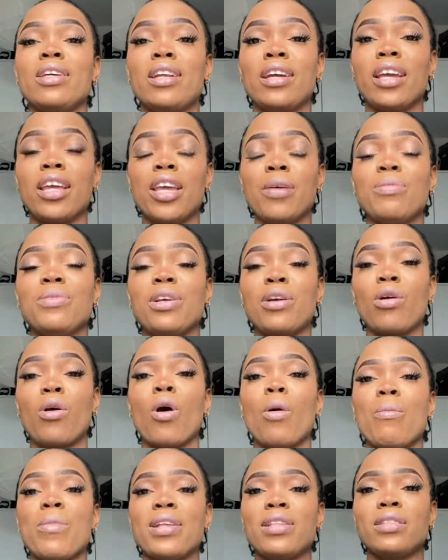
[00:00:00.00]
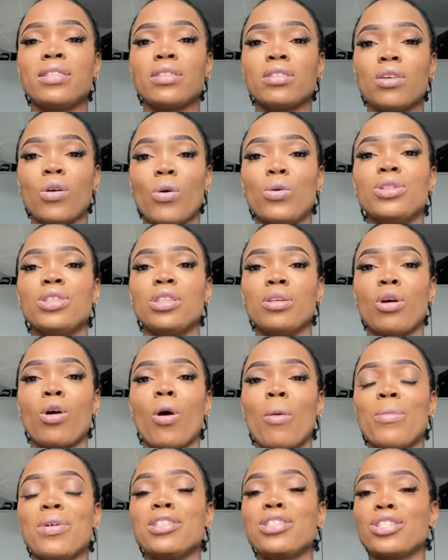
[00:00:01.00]
keep the comment on the
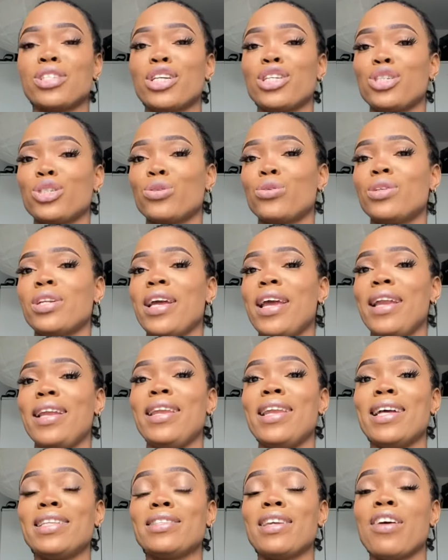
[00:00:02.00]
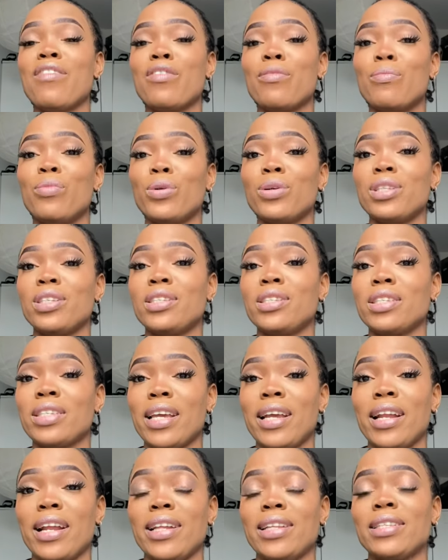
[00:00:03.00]
comment section and let everybody
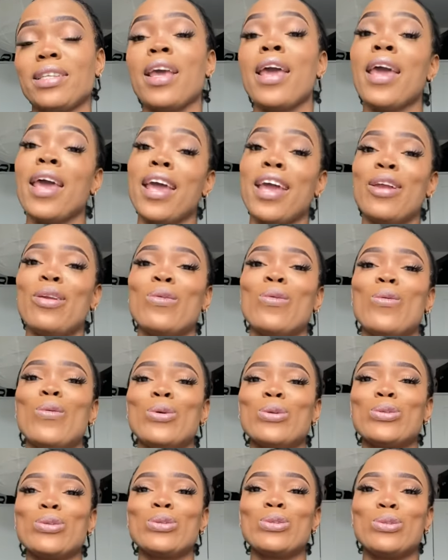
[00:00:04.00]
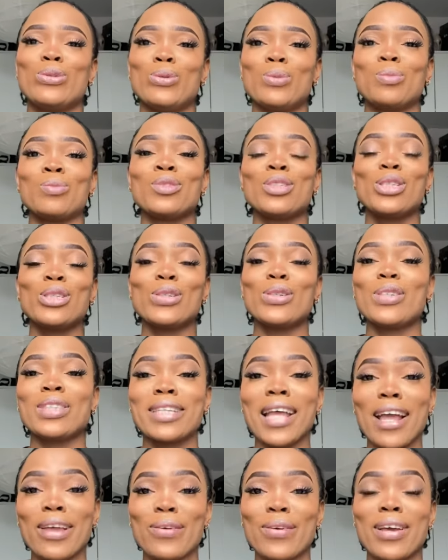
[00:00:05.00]
see it and know what to do. So
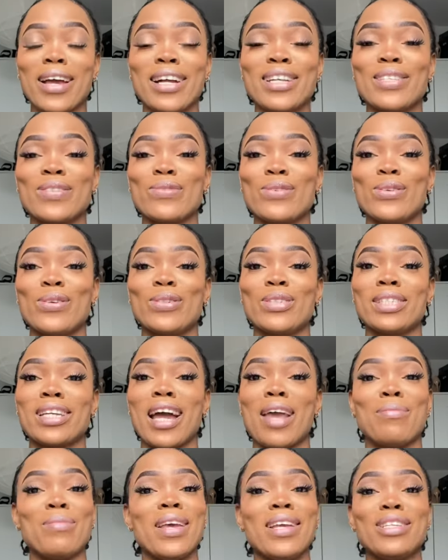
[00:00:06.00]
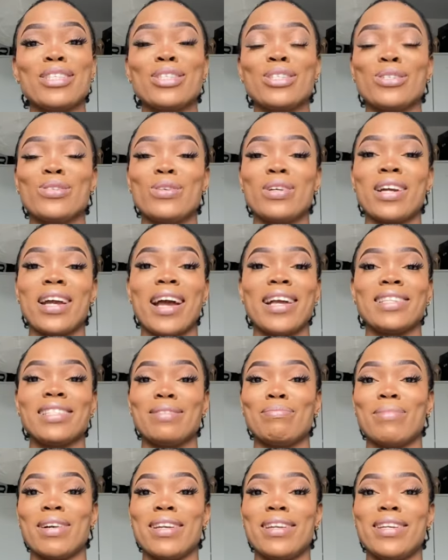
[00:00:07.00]
thank you guys for your time, and see you guys
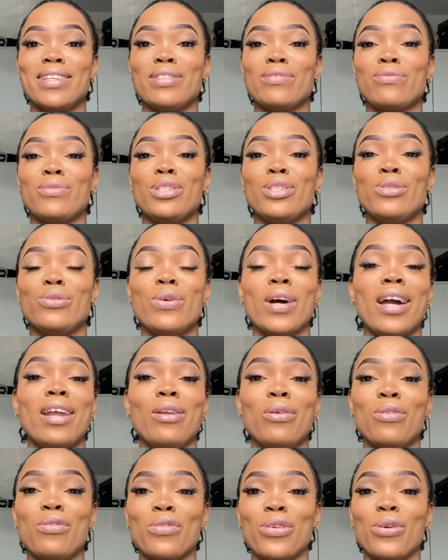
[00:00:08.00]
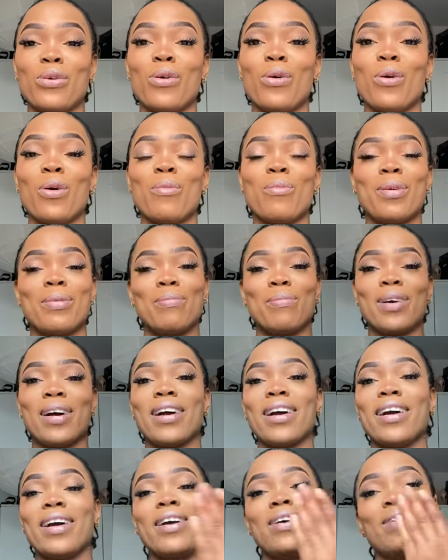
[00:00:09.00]
in my next video. I love you all. Bye